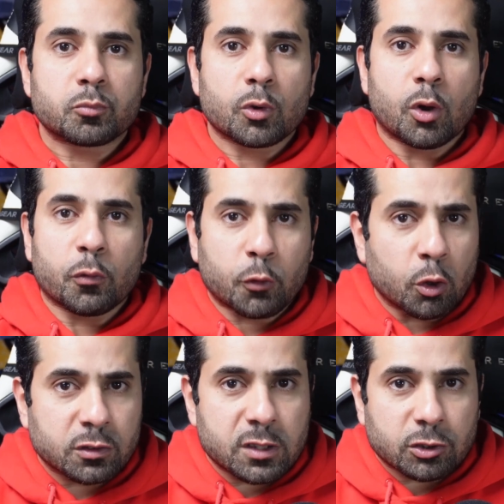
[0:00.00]
Of course,
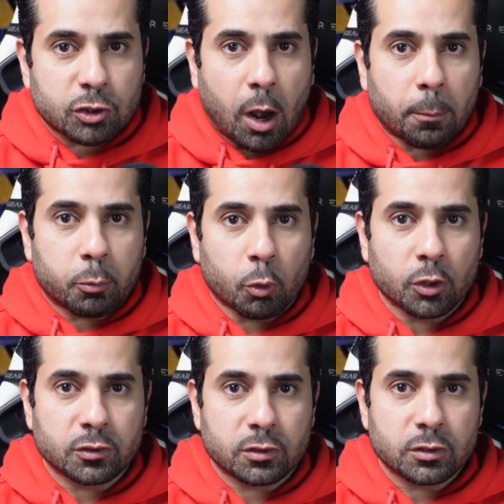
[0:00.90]
the job
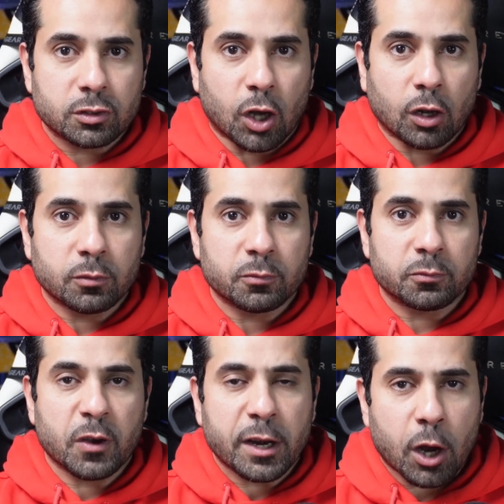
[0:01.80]
was done
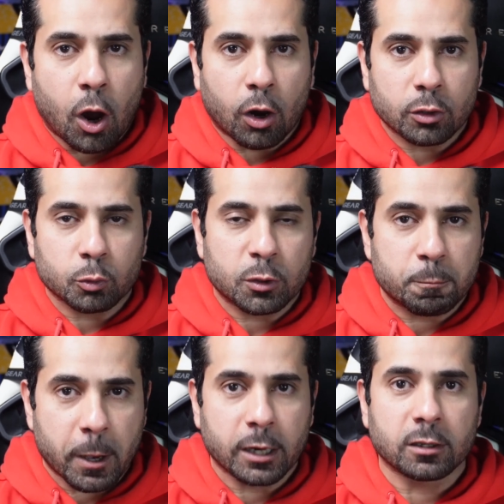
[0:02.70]
very hard with
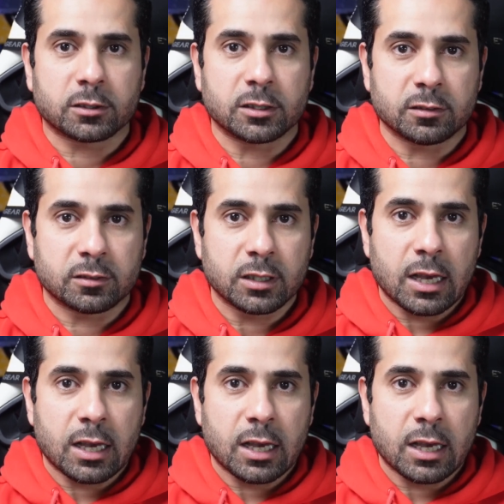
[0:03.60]
penalties